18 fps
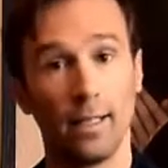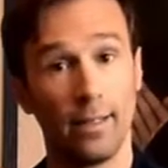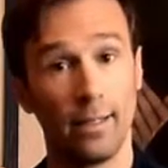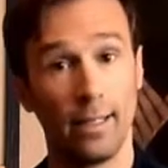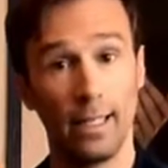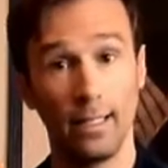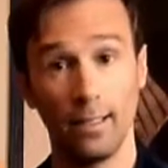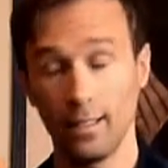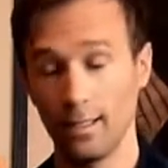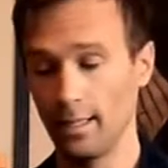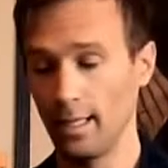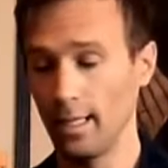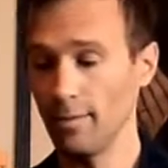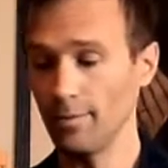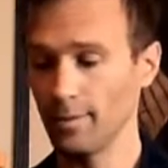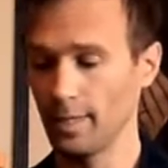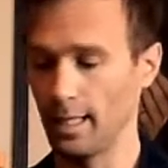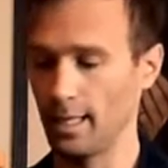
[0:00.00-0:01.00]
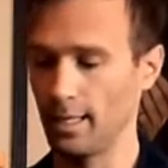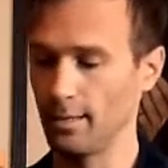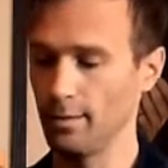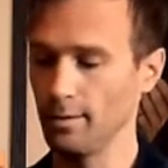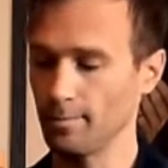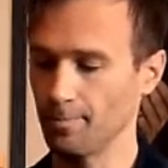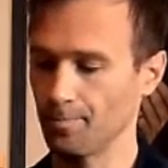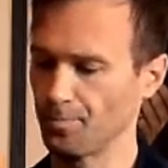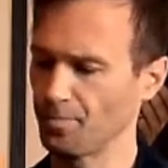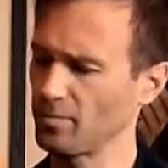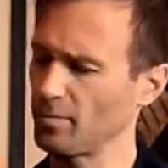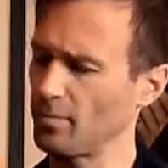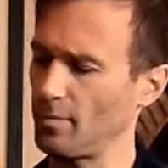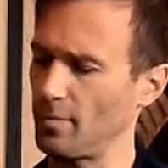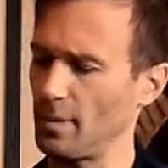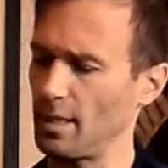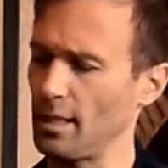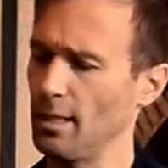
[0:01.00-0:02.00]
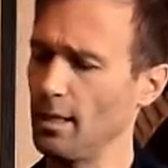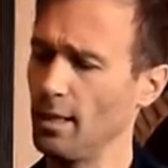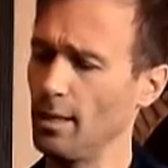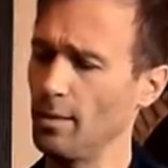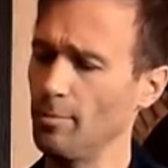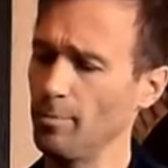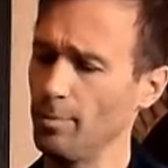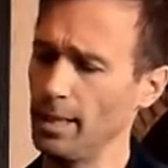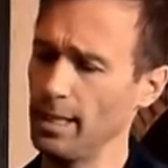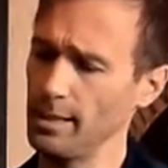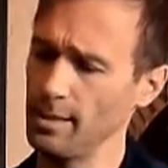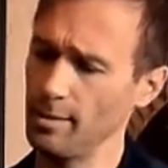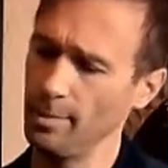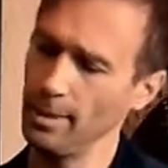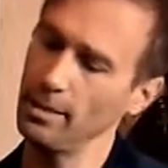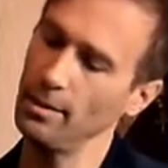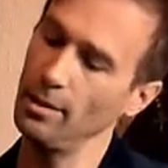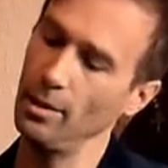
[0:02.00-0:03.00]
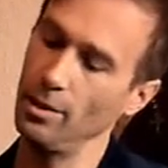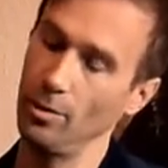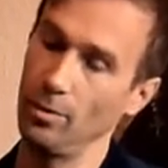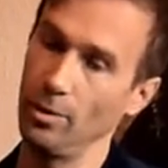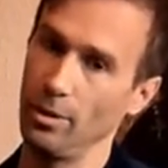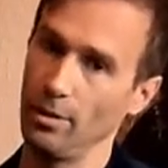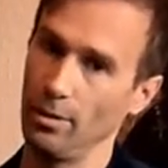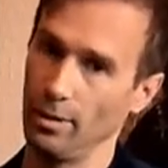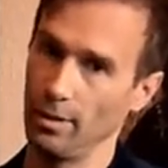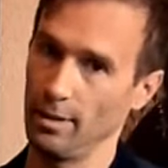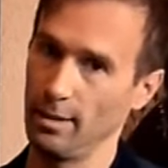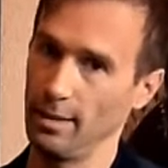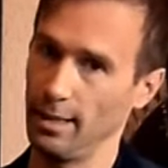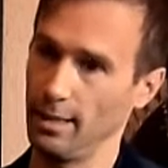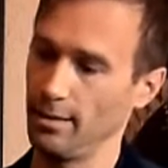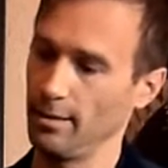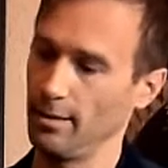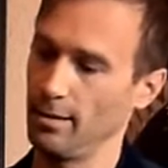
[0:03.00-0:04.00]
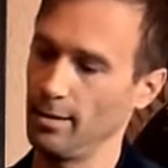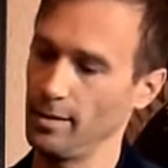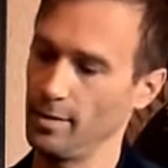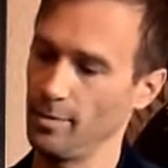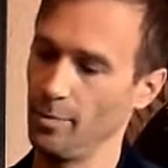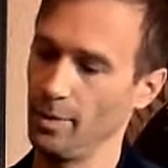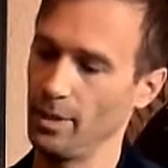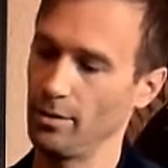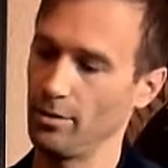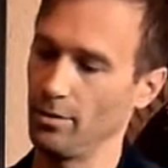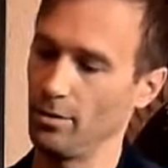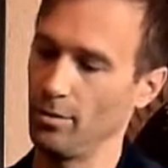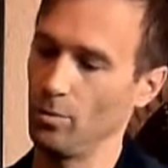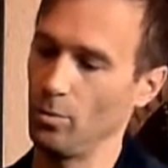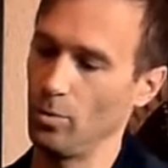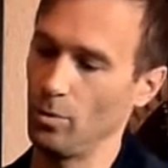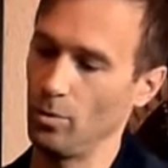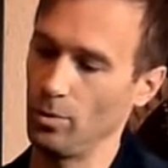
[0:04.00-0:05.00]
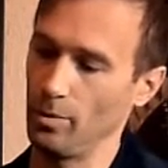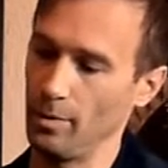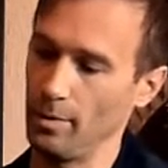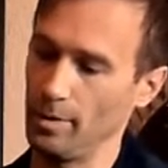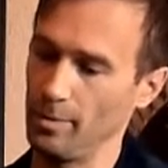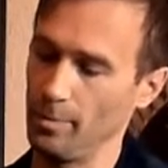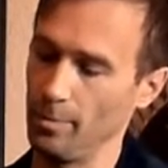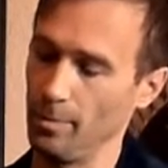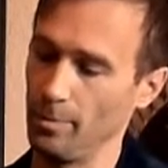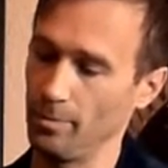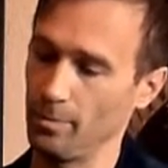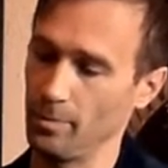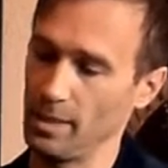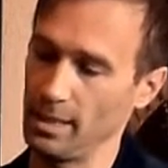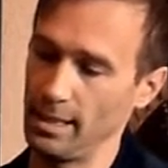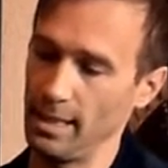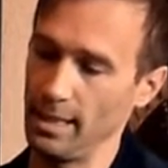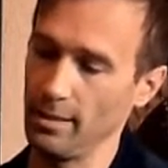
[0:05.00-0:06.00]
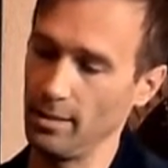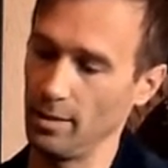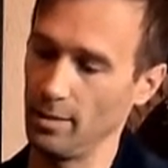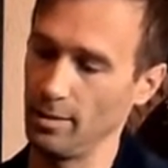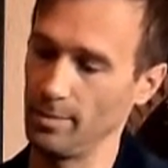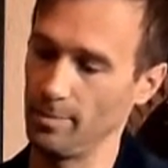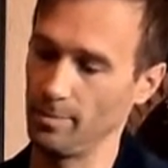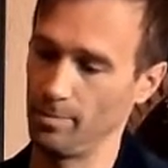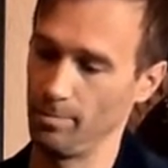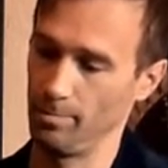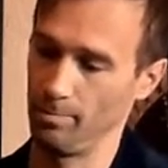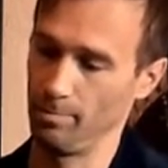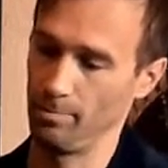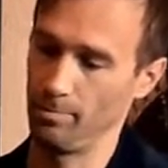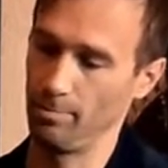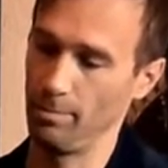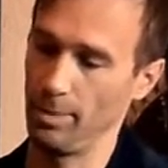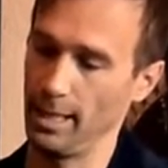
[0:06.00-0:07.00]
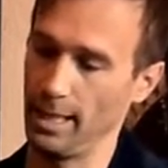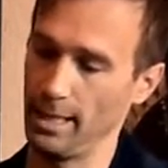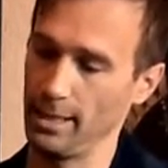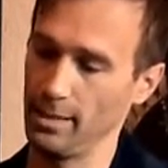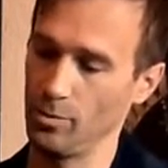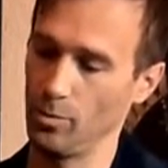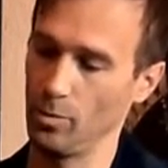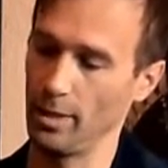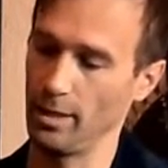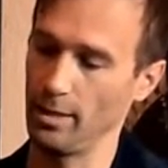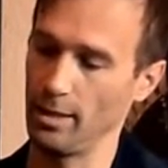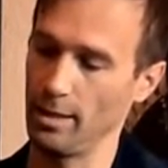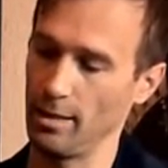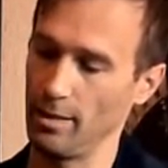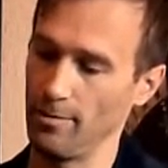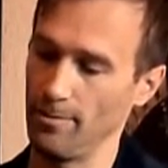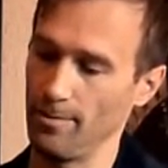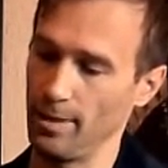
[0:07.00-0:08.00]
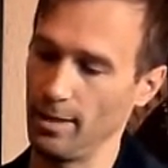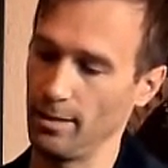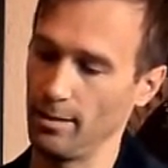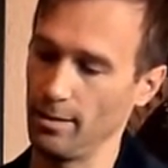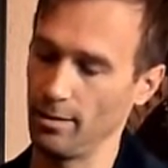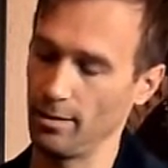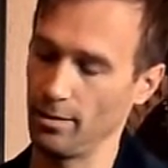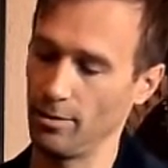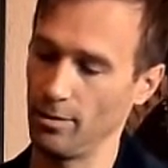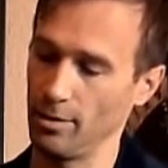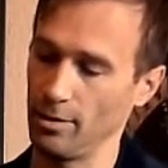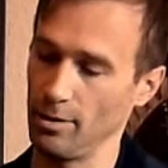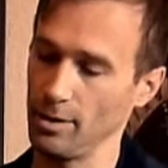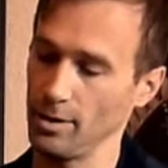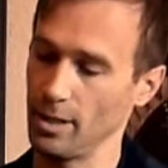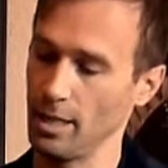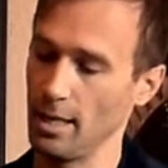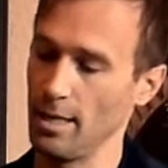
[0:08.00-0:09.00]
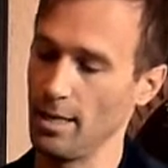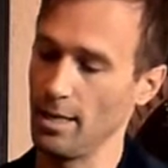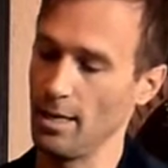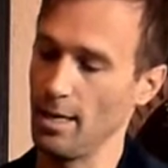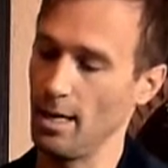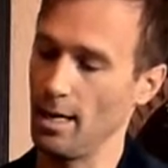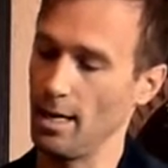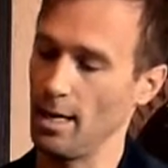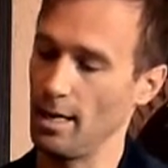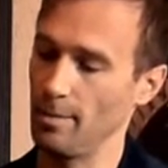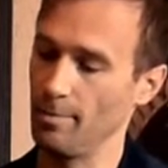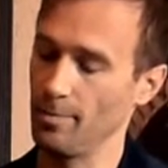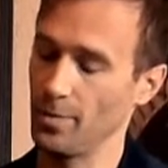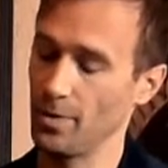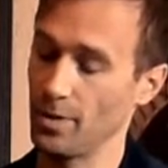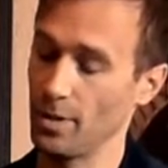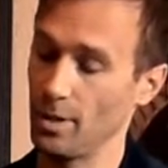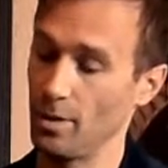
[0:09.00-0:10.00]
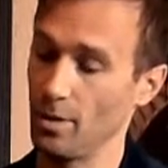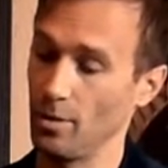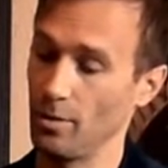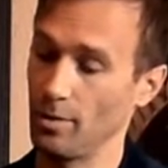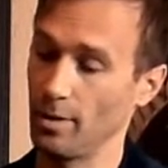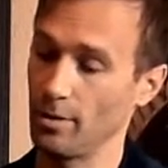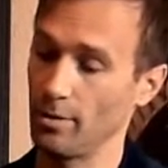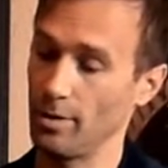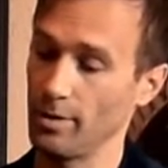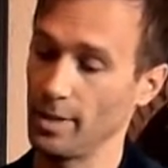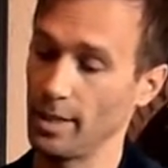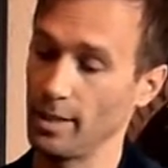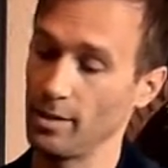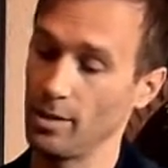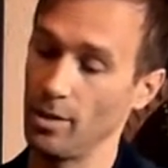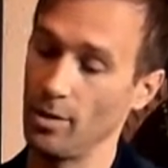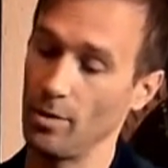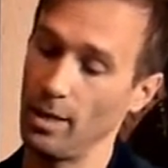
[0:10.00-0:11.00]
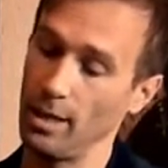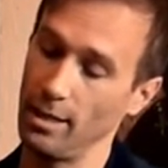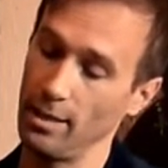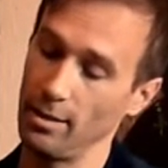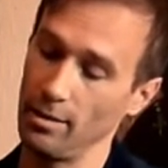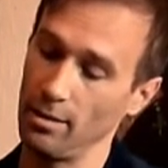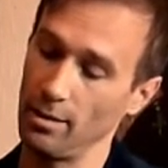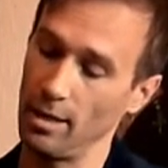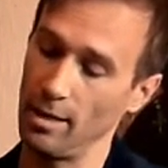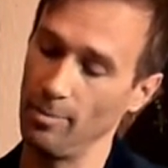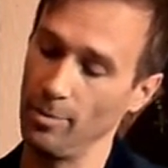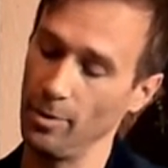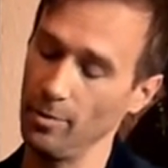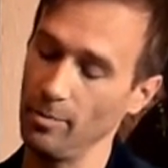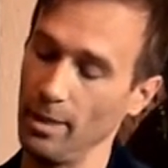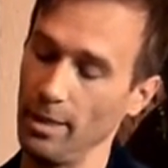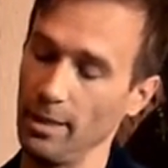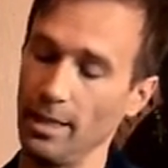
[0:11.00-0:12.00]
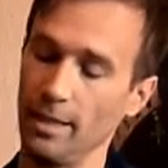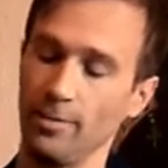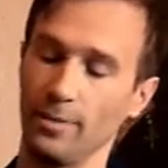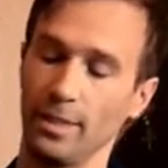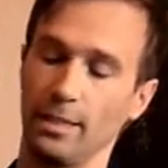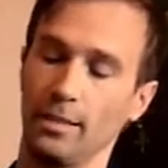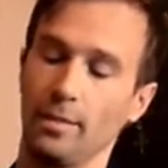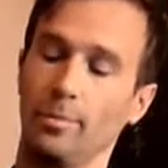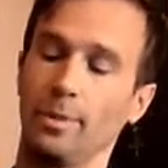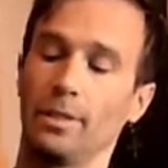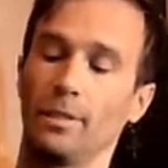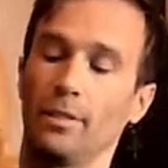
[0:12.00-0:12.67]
Then the left hand plays a bit lower than this middle, or this center place where I find the cross, so the crossing. So I put my left hand a bit